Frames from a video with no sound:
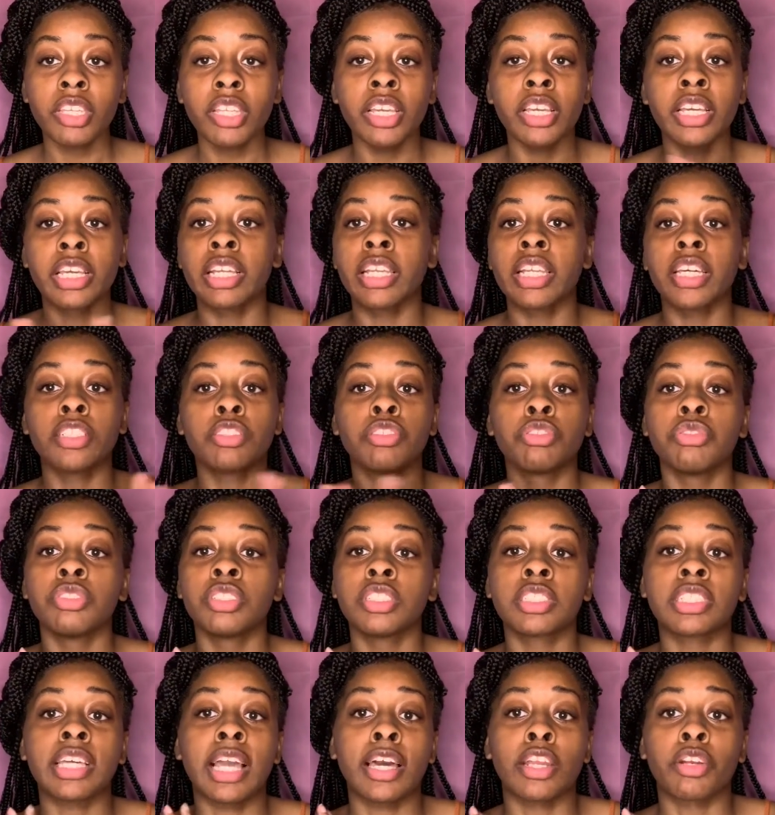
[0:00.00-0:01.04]
Unless you
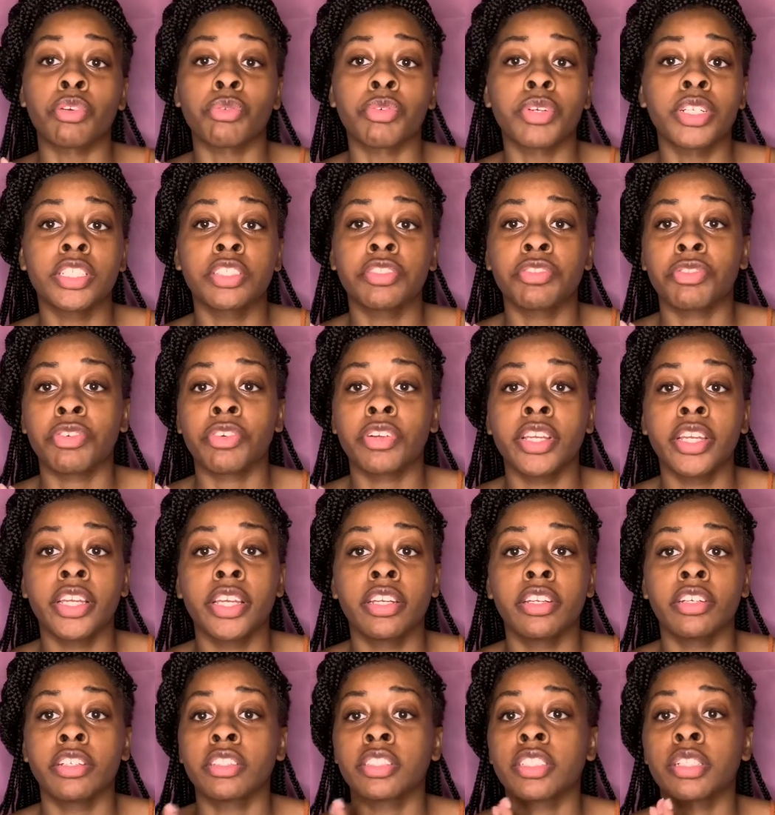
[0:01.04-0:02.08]
just got a rich friend
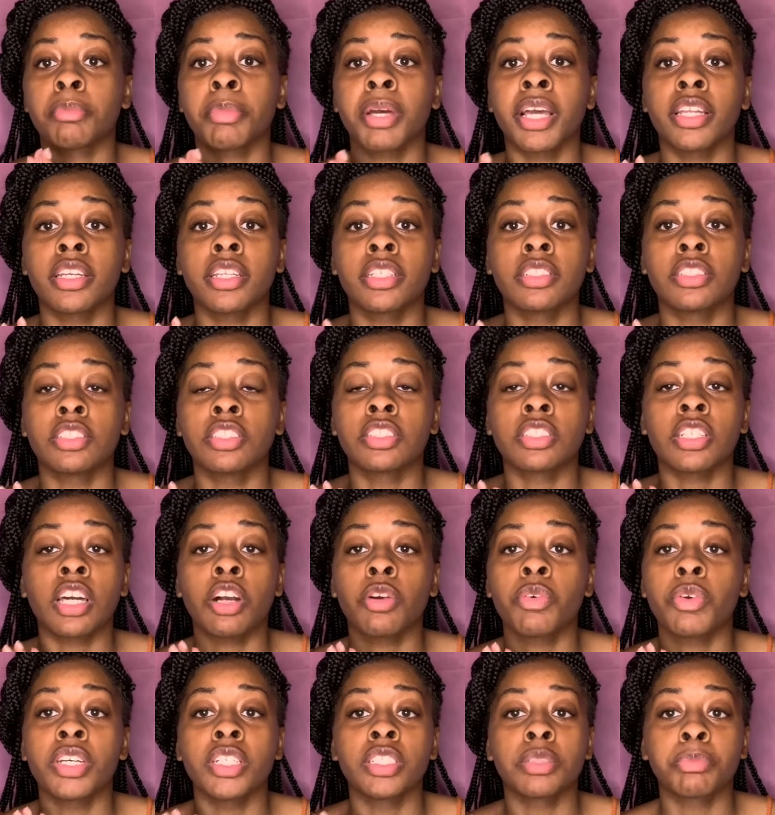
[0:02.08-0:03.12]
or somebody that just
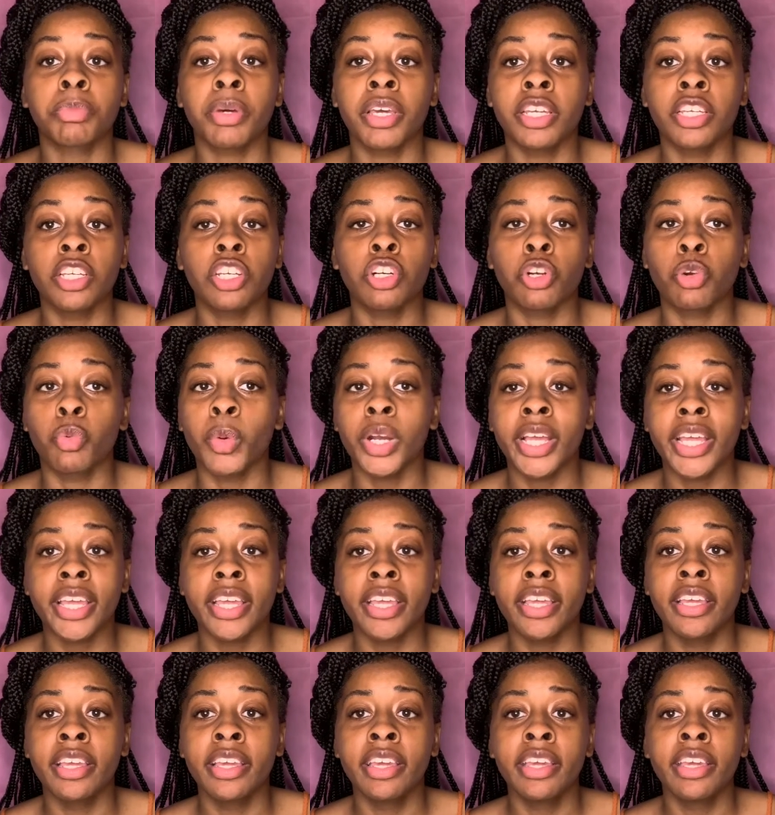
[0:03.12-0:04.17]
always pay your
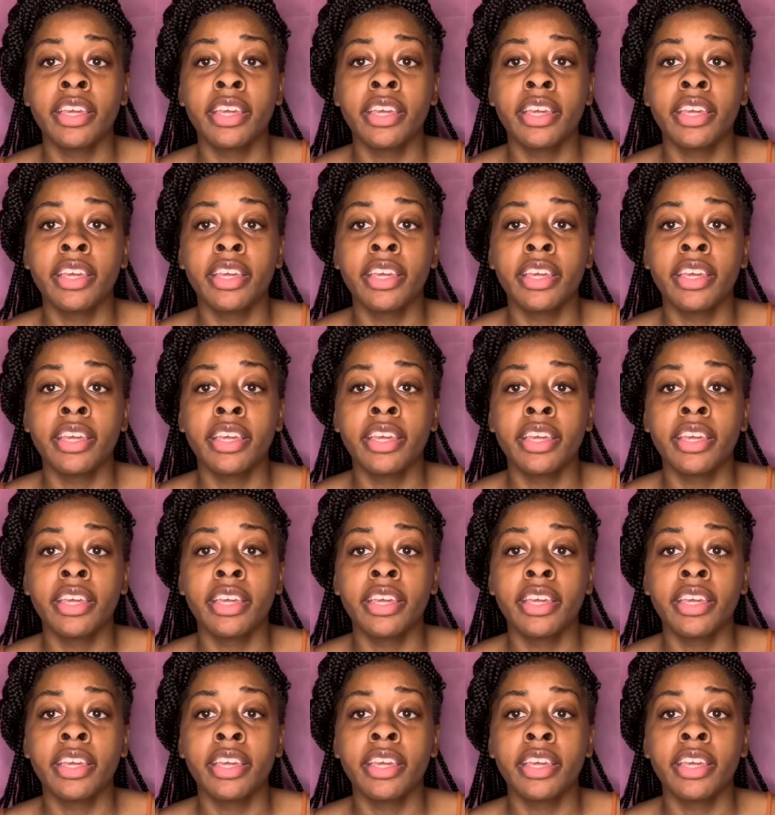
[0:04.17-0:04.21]
way.